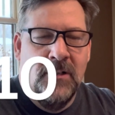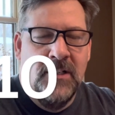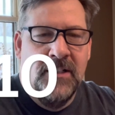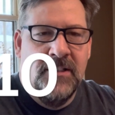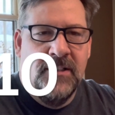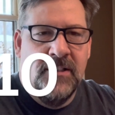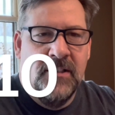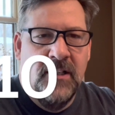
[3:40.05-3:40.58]

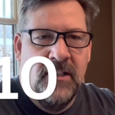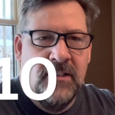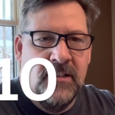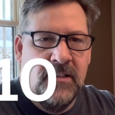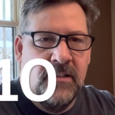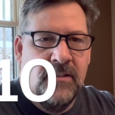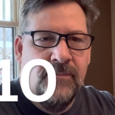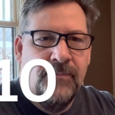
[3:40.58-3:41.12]
It's
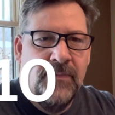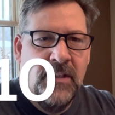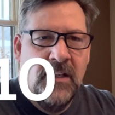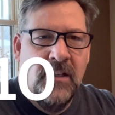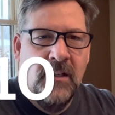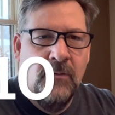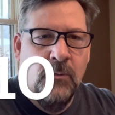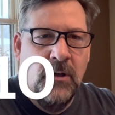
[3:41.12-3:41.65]

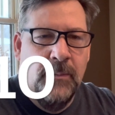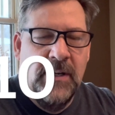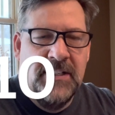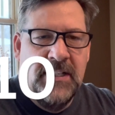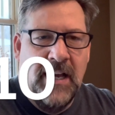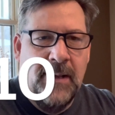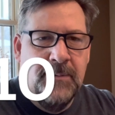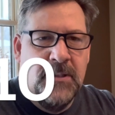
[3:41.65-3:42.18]
one of my
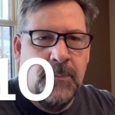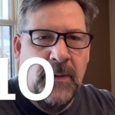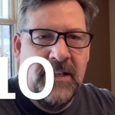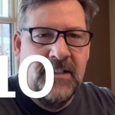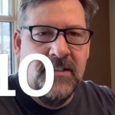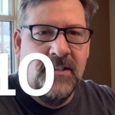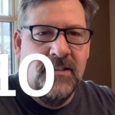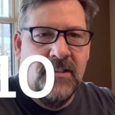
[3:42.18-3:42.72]
top
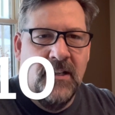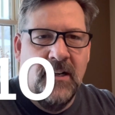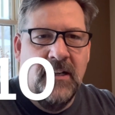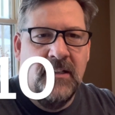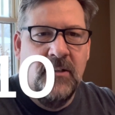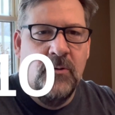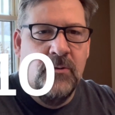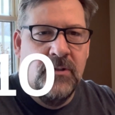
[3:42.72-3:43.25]
spices that I
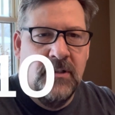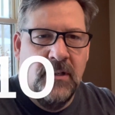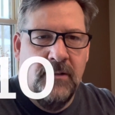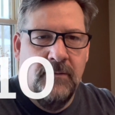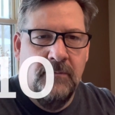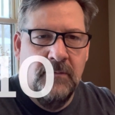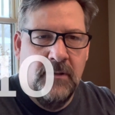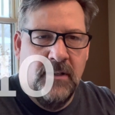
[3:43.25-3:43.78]
use
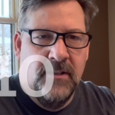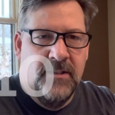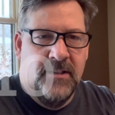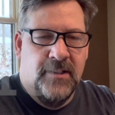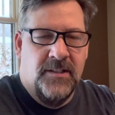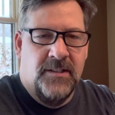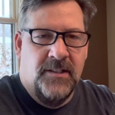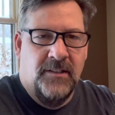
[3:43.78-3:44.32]

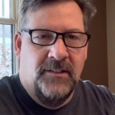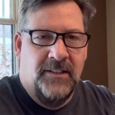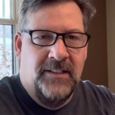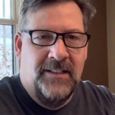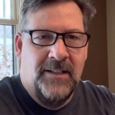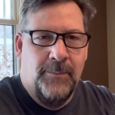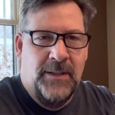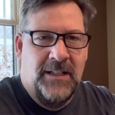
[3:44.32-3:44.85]

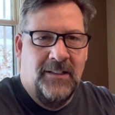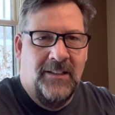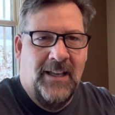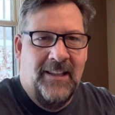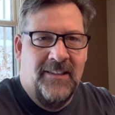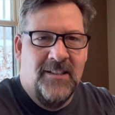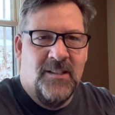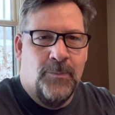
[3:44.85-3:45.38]
consistently. I mean, a
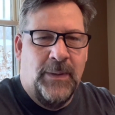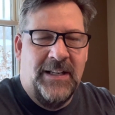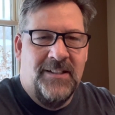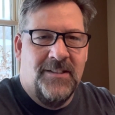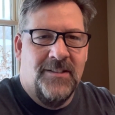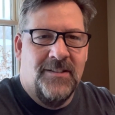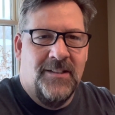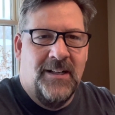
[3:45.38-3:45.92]
lot of the
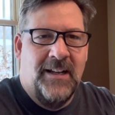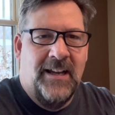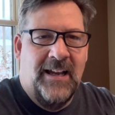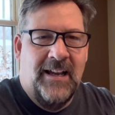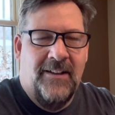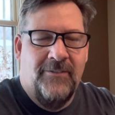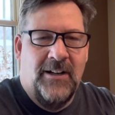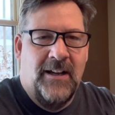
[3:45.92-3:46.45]
spices that I
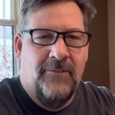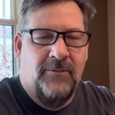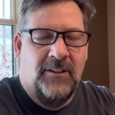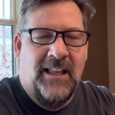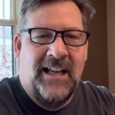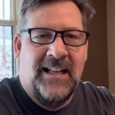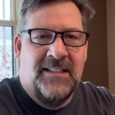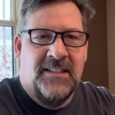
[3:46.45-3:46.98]
have, and I have
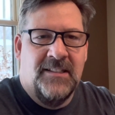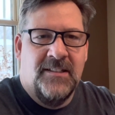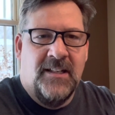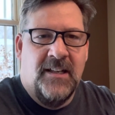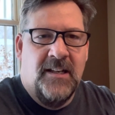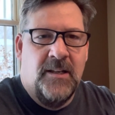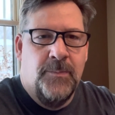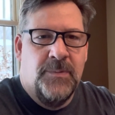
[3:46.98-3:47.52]
lots of
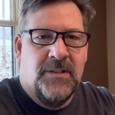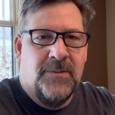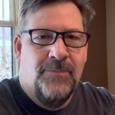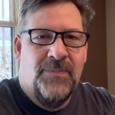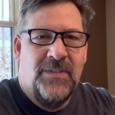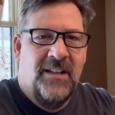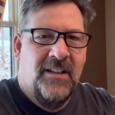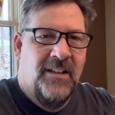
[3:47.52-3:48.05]
types,
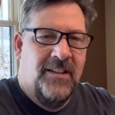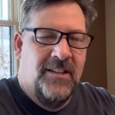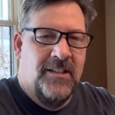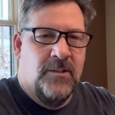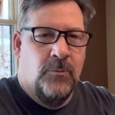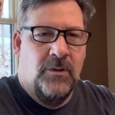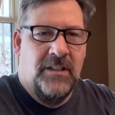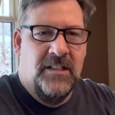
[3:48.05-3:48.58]

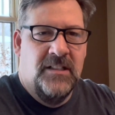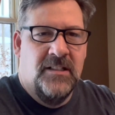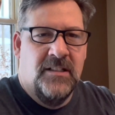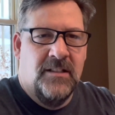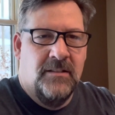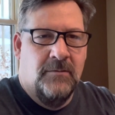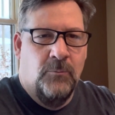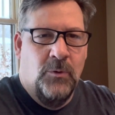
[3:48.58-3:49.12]
this one
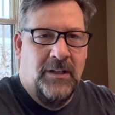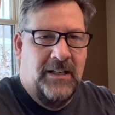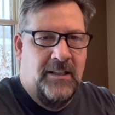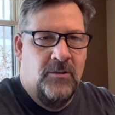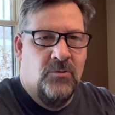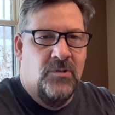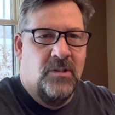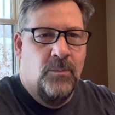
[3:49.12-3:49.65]
is the one I
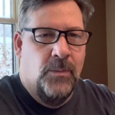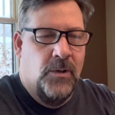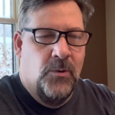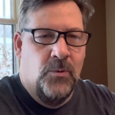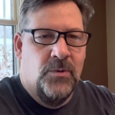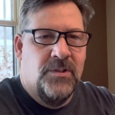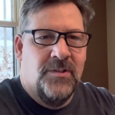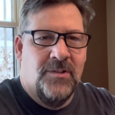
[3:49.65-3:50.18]
use the
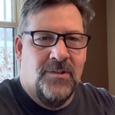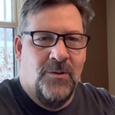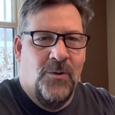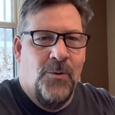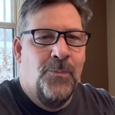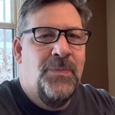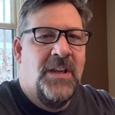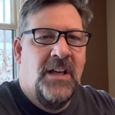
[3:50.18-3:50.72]
most.
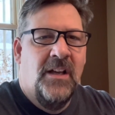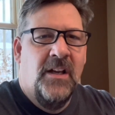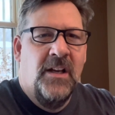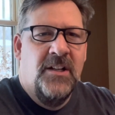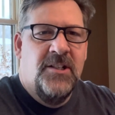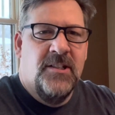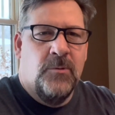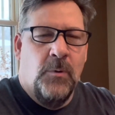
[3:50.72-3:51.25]
So
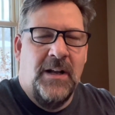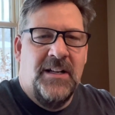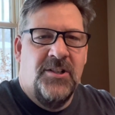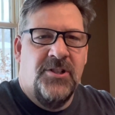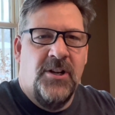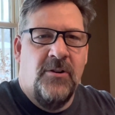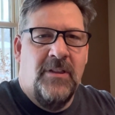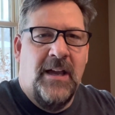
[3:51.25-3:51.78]
just wanted to
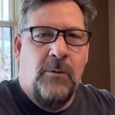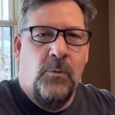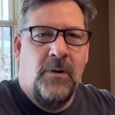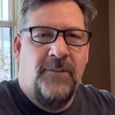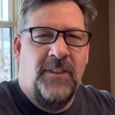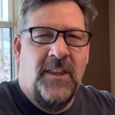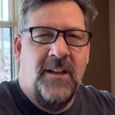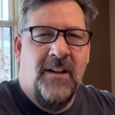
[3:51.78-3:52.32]
share that
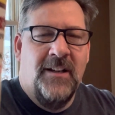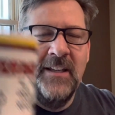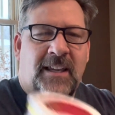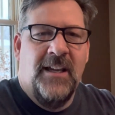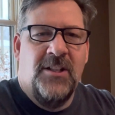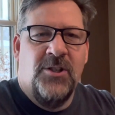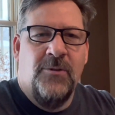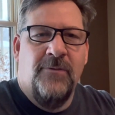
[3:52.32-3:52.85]
with you in
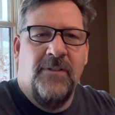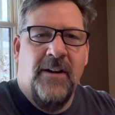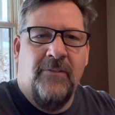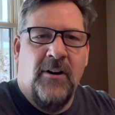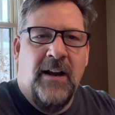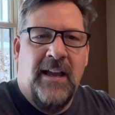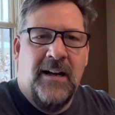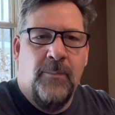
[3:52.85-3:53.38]
case you've
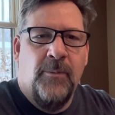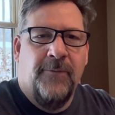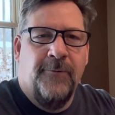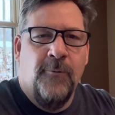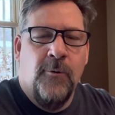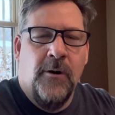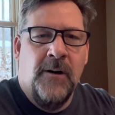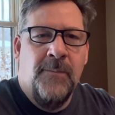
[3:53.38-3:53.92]
never had it
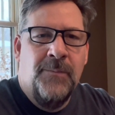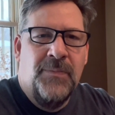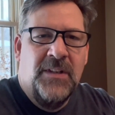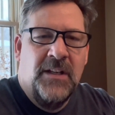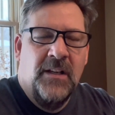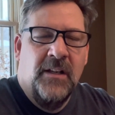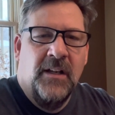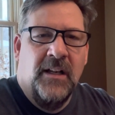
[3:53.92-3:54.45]
before.
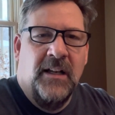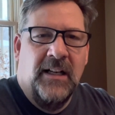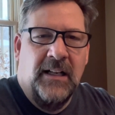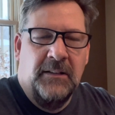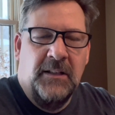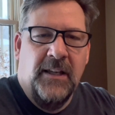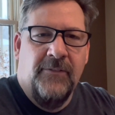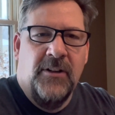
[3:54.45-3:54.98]

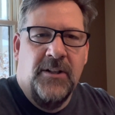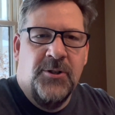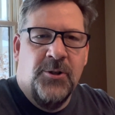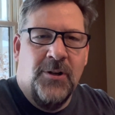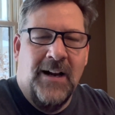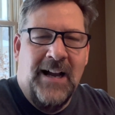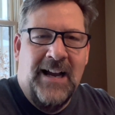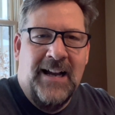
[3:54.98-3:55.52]
Give it a
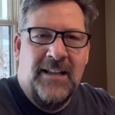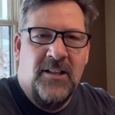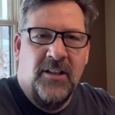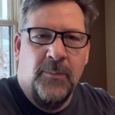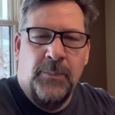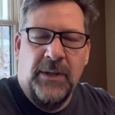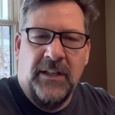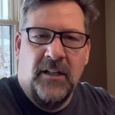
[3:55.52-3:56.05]
try. You
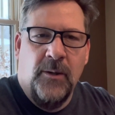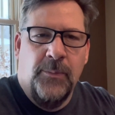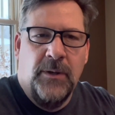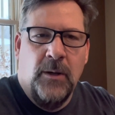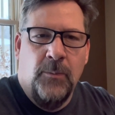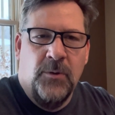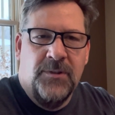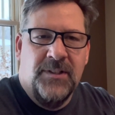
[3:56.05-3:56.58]
can pick it up at
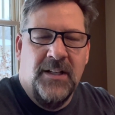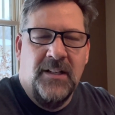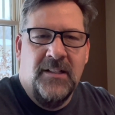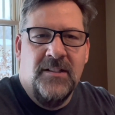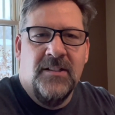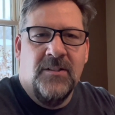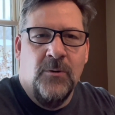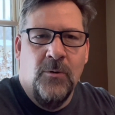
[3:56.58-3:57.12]
almost
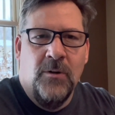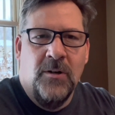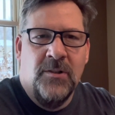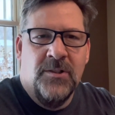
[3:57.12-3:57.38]
any store.